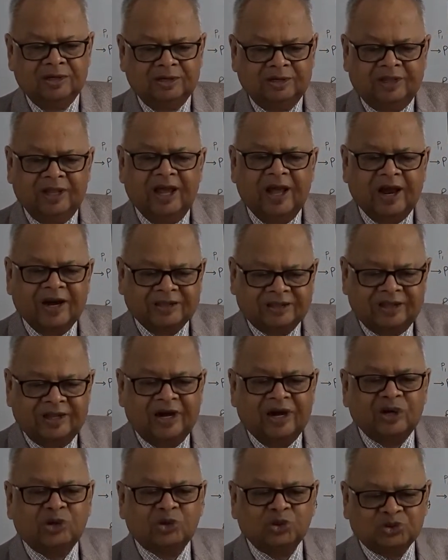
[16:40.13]
They are
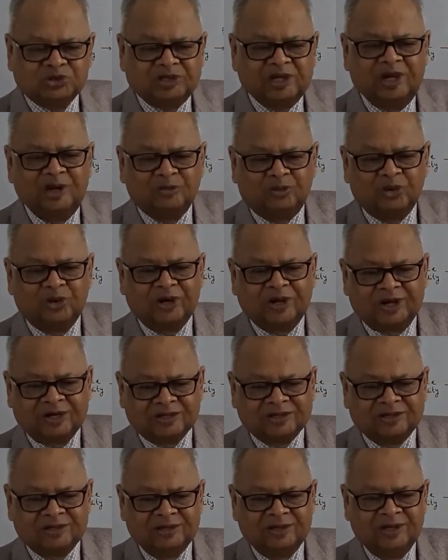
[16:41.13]
there to sell
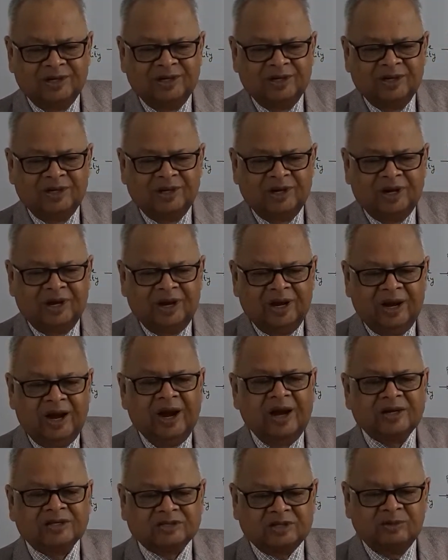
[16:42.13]
product
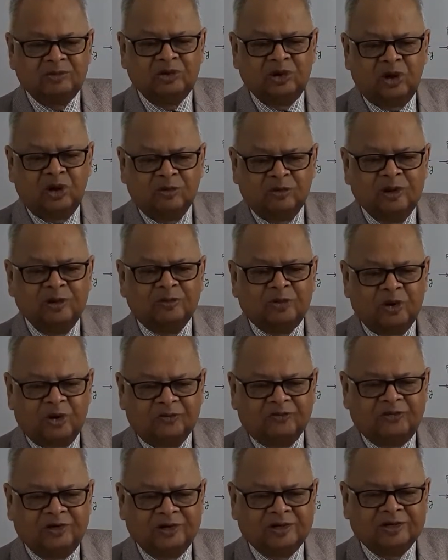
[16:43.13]
at some normal
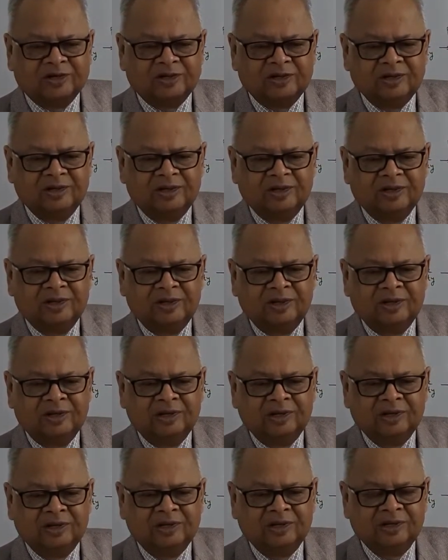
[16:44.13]
profit.
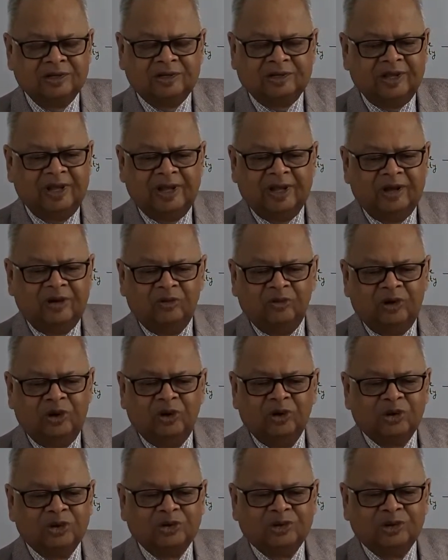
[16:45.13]
They will
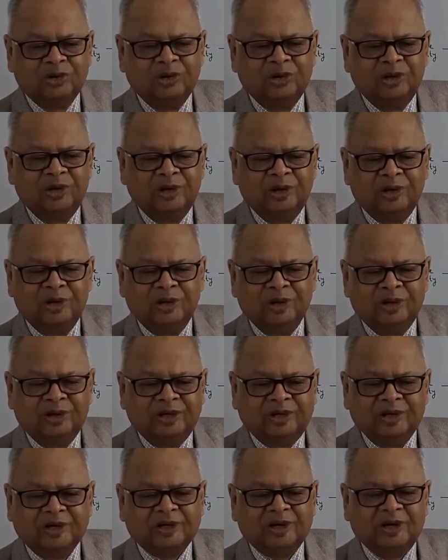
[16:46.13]
not
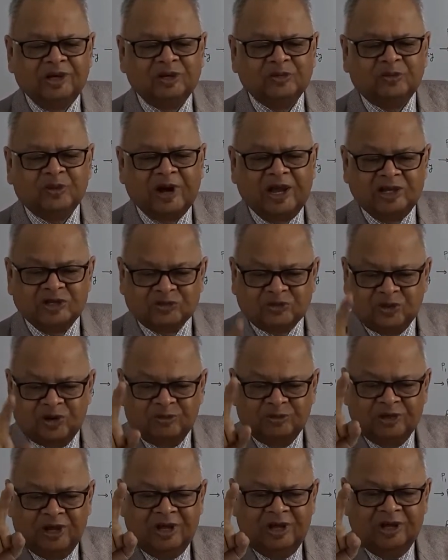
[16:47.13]
decrease price
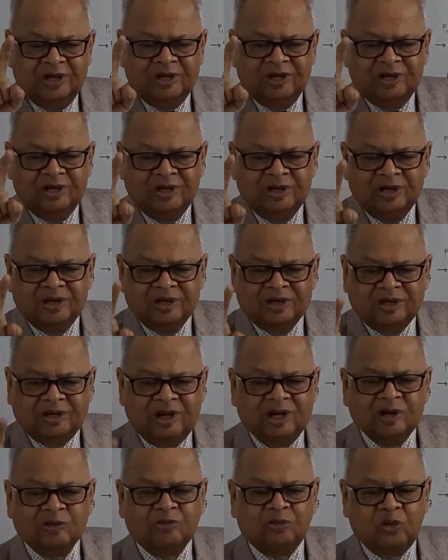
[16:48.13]
from the
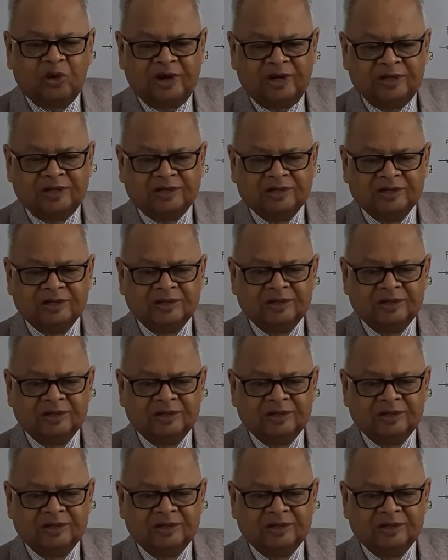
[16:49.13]
king point.